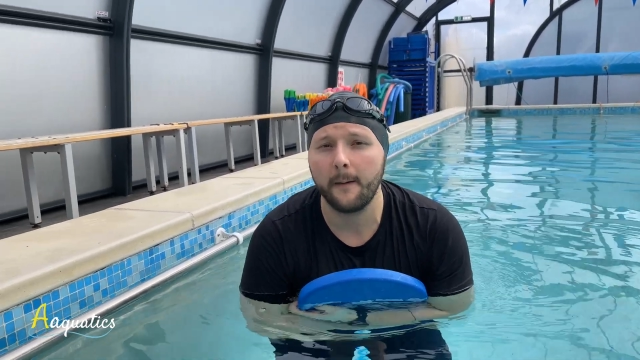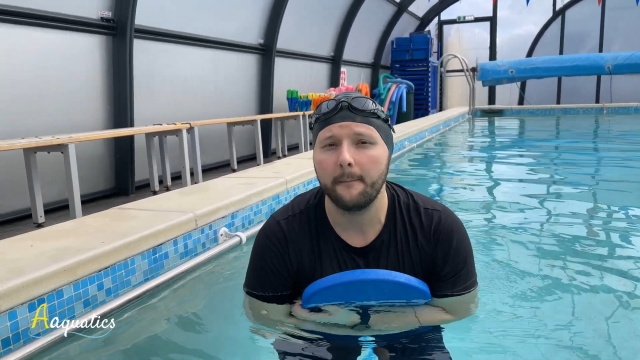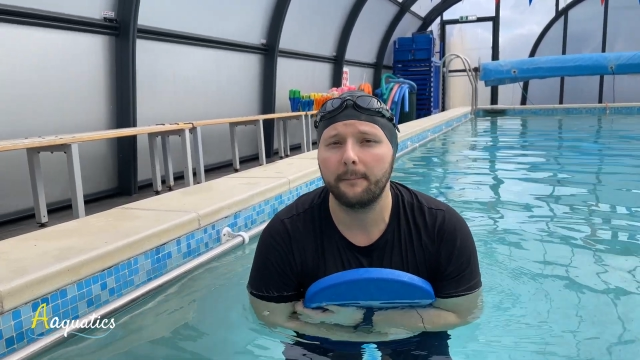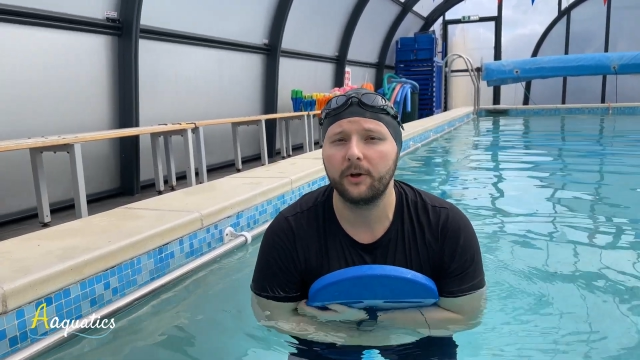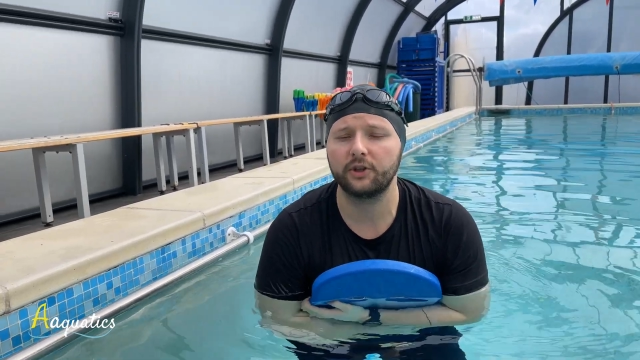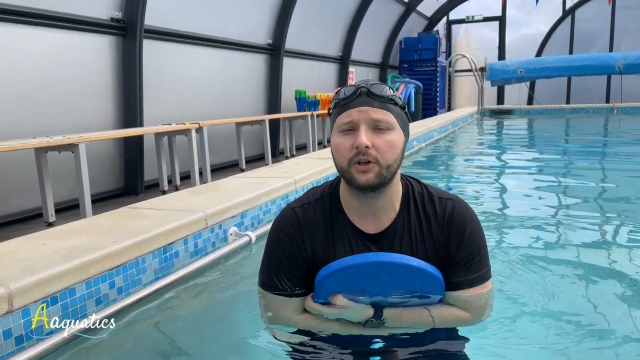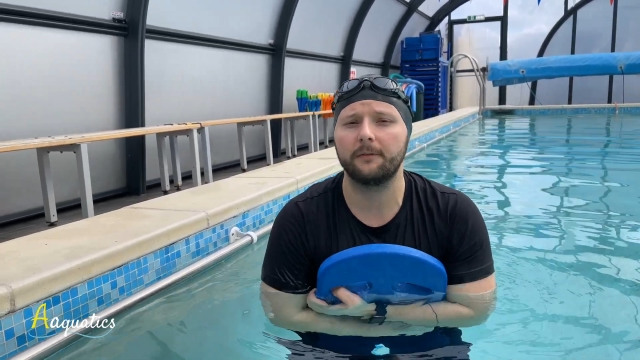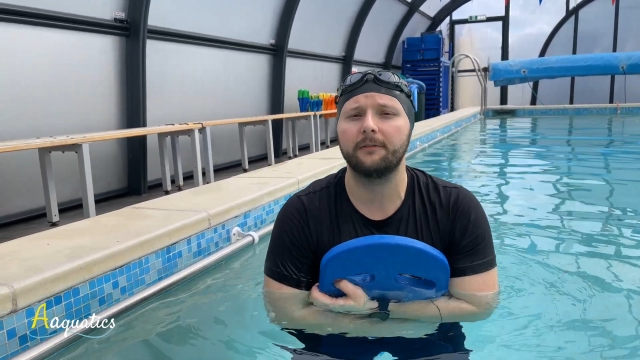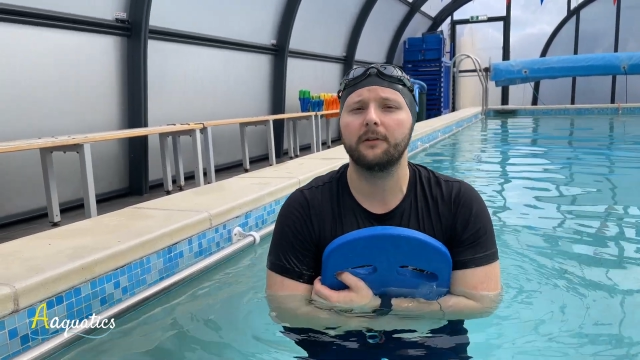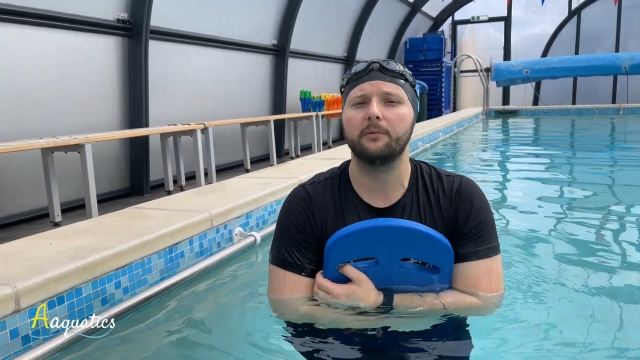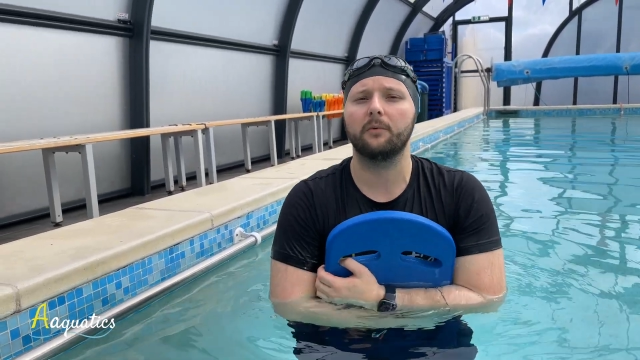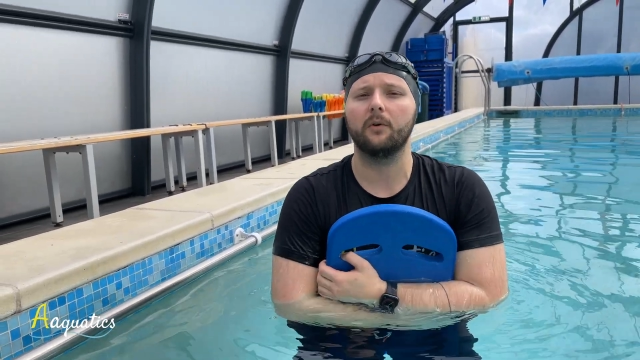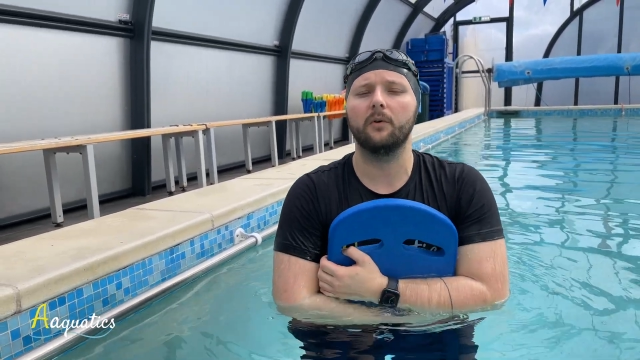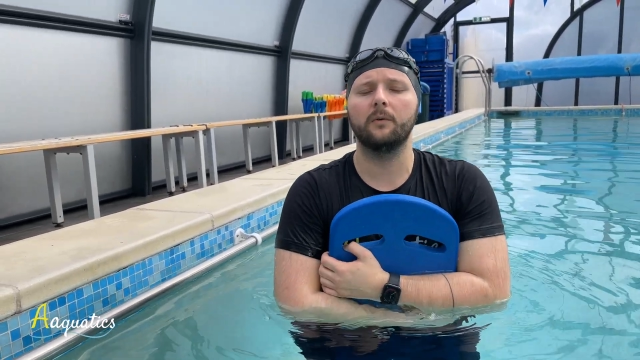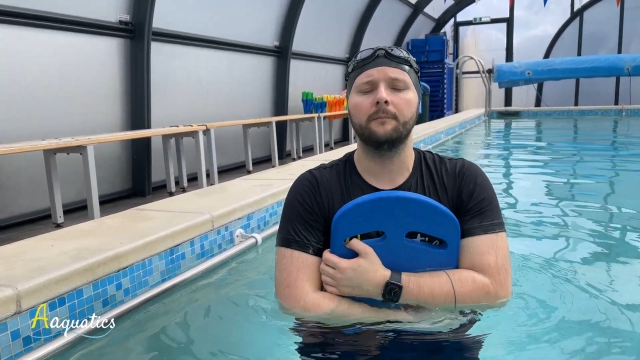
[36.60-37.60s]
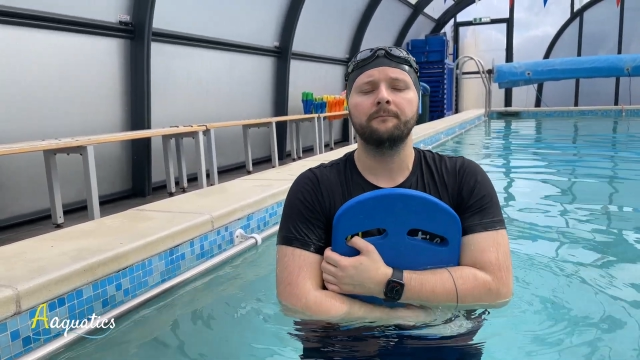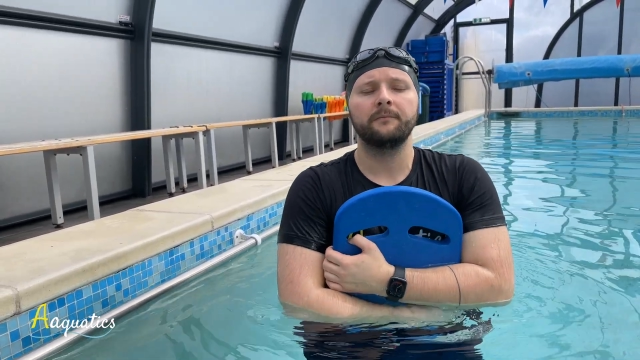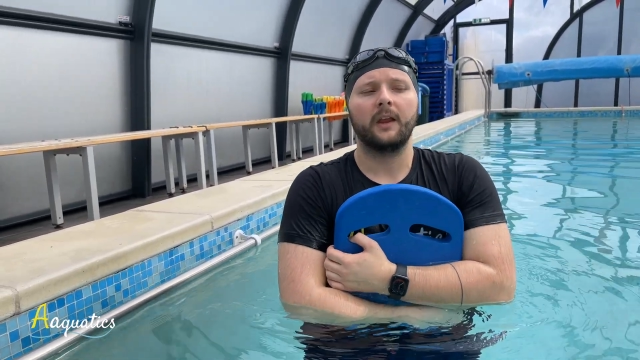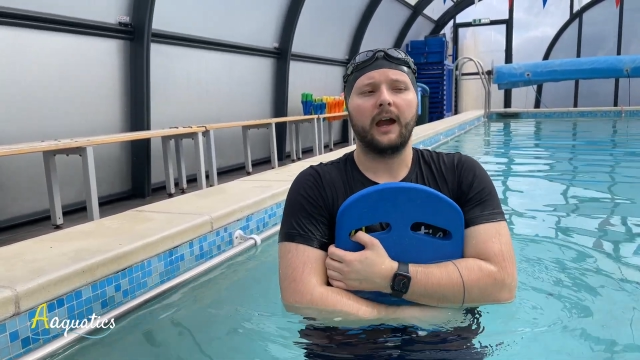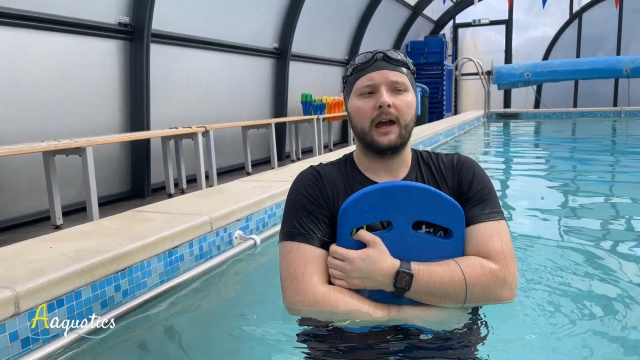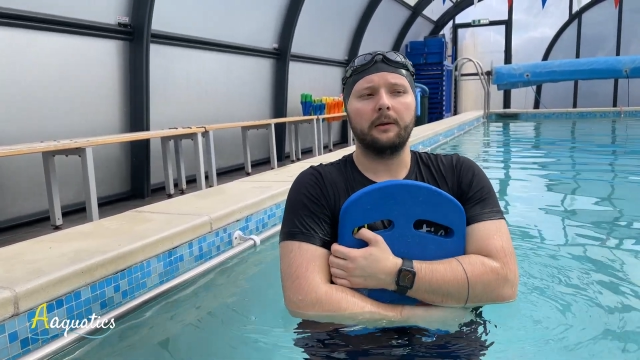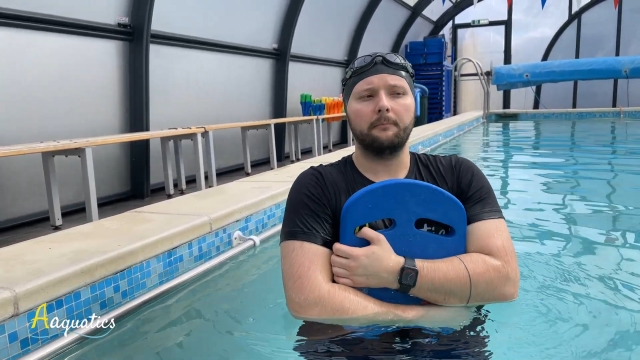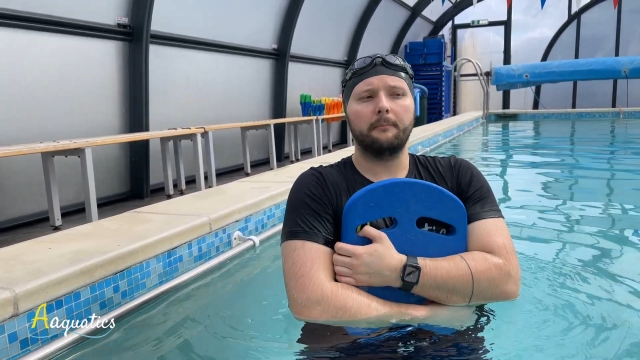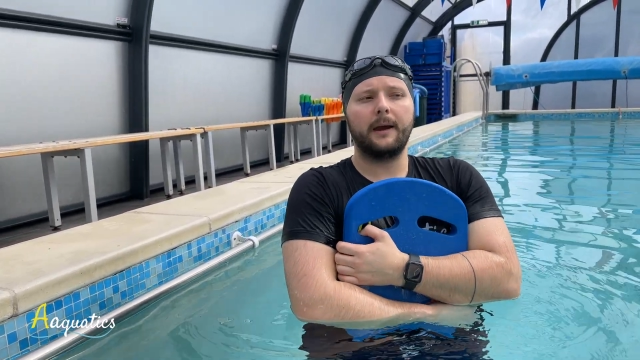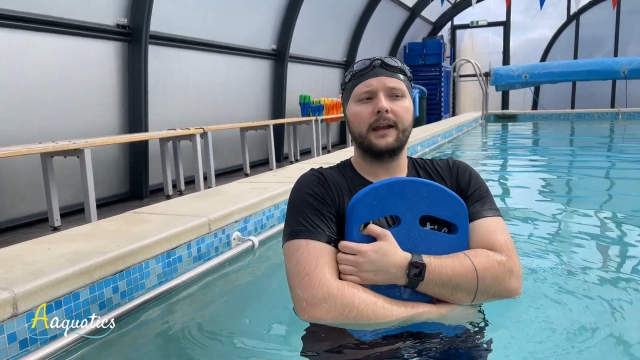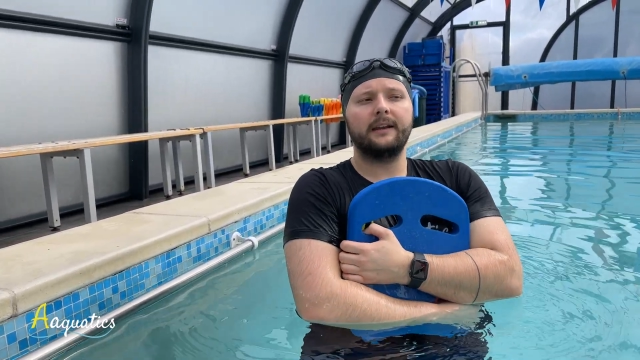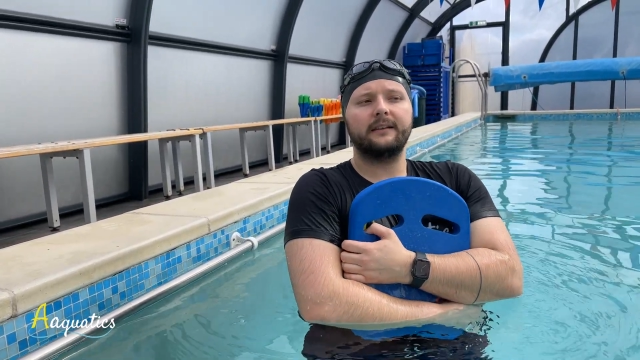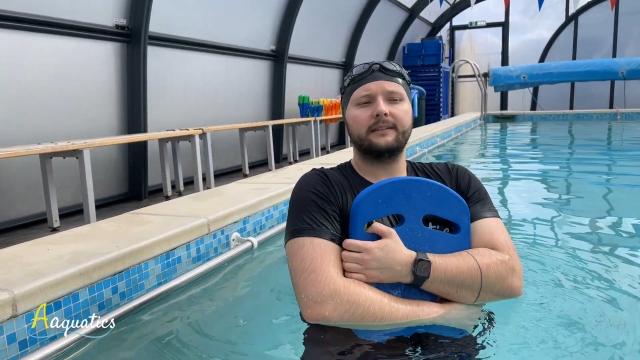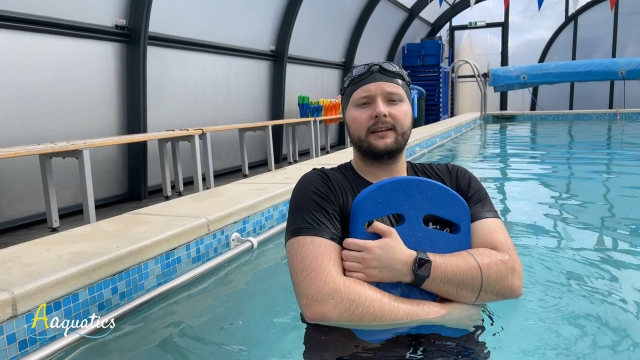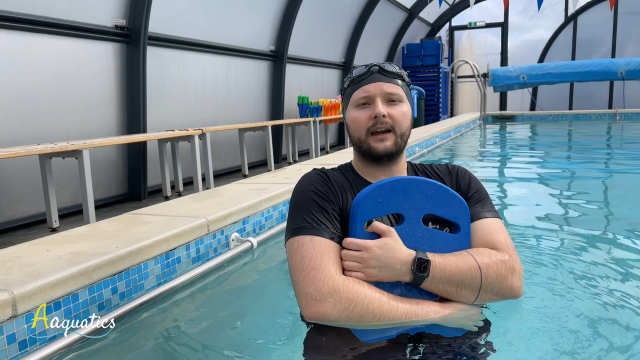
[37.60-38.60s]
push off the wall and
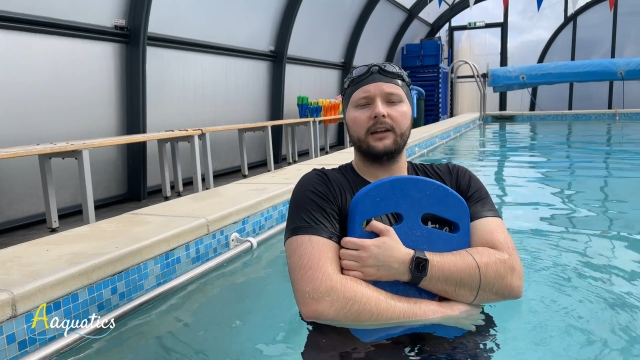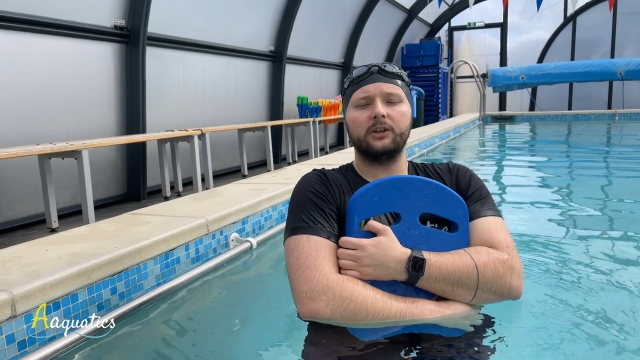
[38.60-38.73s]
maintain